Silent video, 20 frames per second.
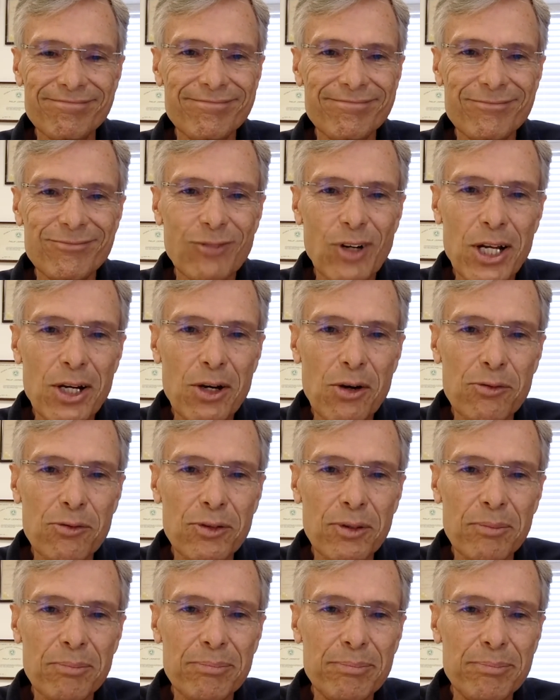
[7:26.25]
right
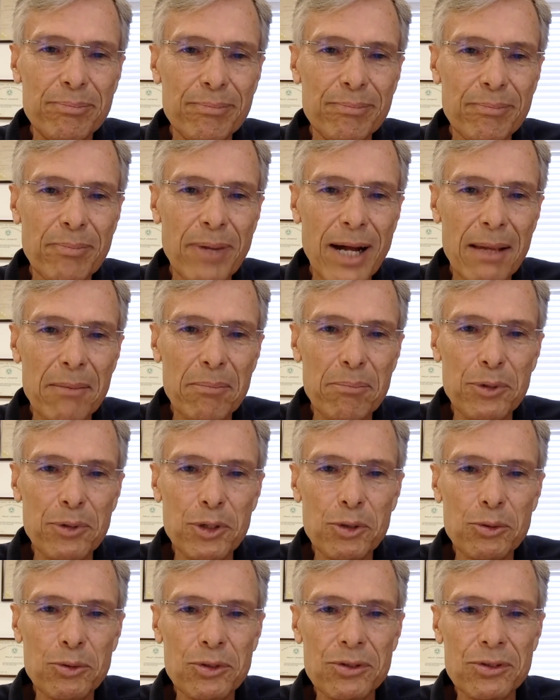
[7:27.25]
over by
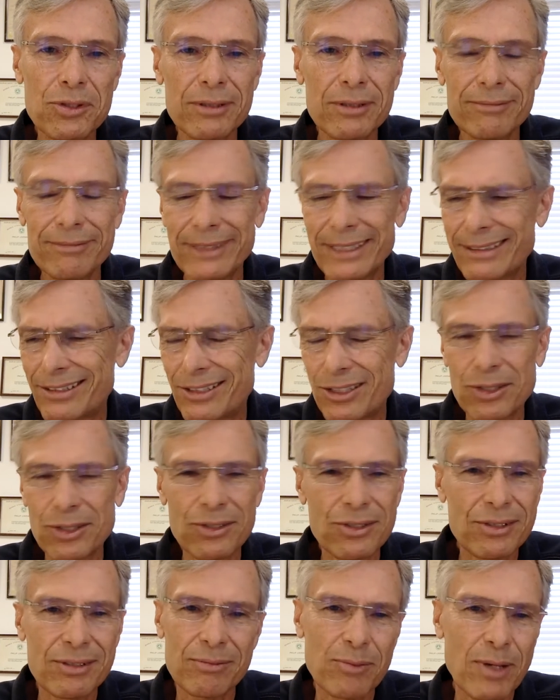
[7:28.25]
buttes, and it's
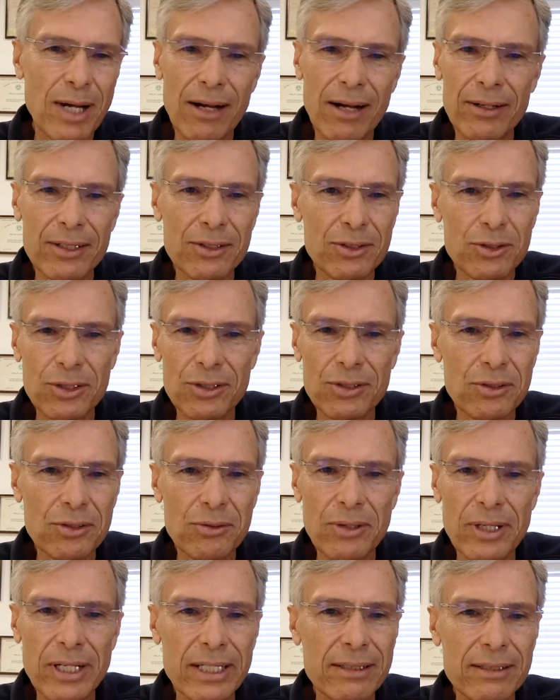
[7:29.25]
just
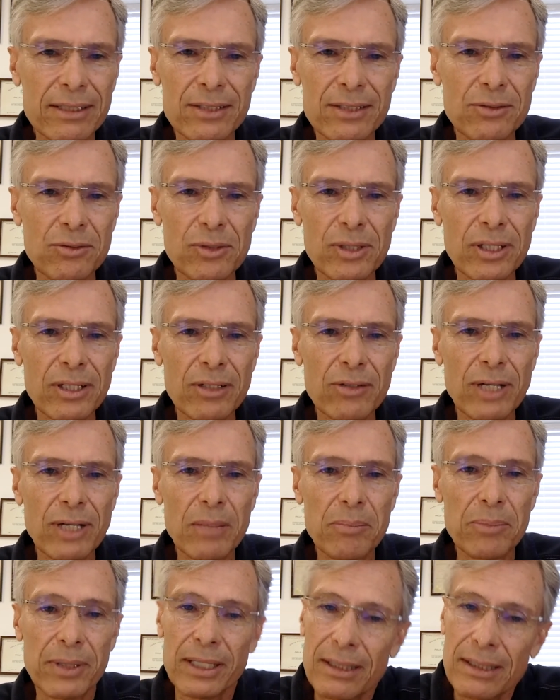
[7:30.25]
great. It's really
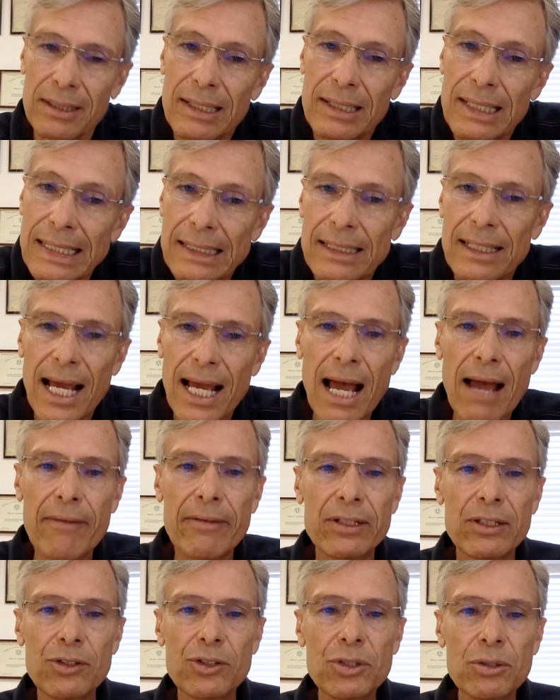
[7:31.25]
great. But
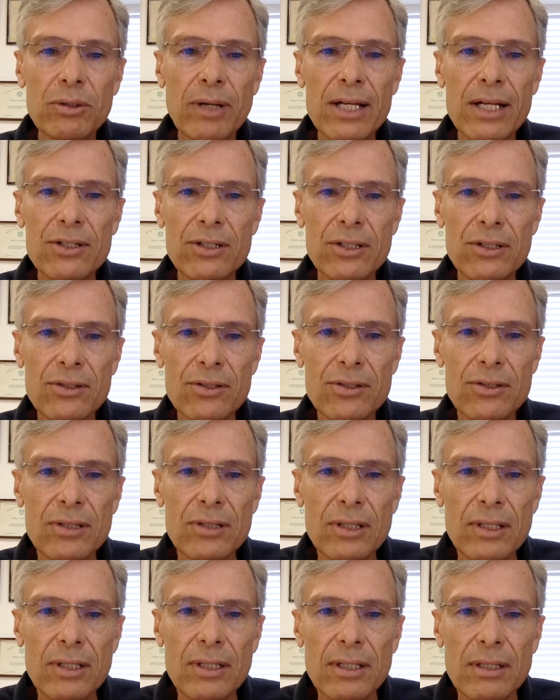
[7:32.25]
having the two engines
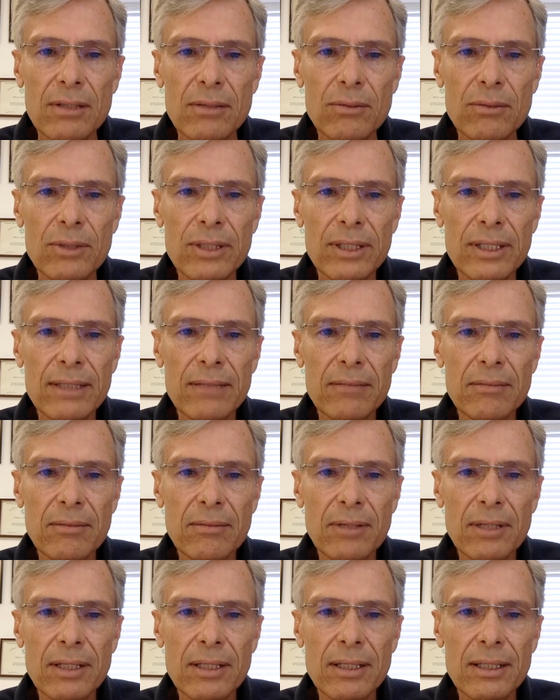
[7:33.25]
really
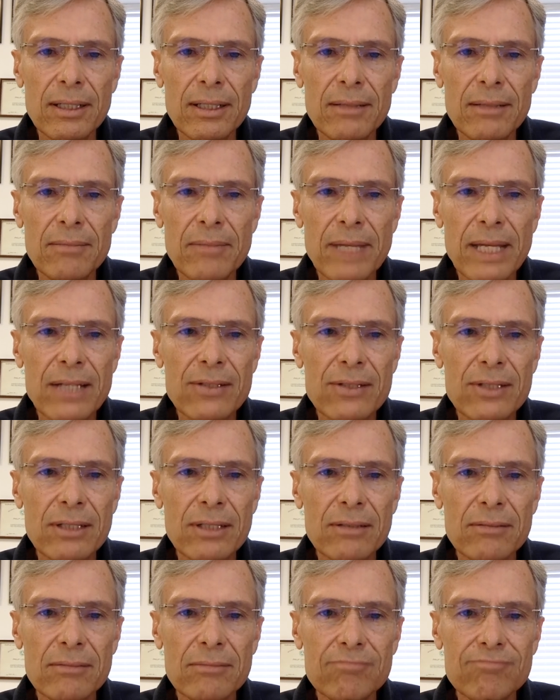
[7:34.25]
makes
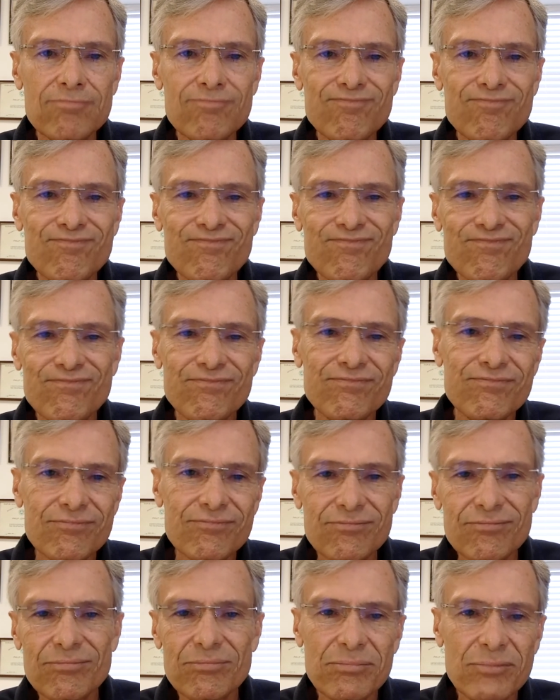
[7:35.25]
it
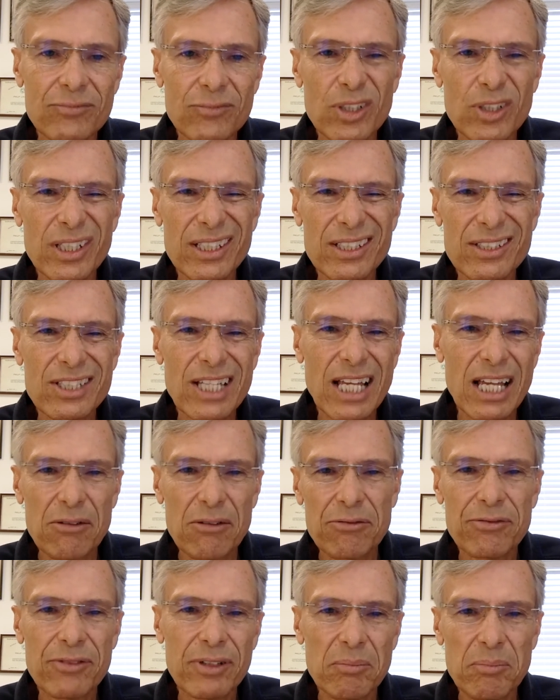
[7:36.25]
really
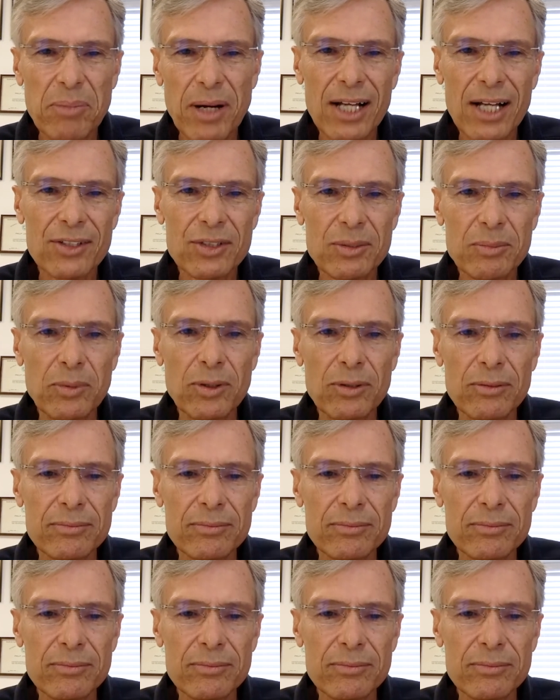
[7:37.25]
safe and possible.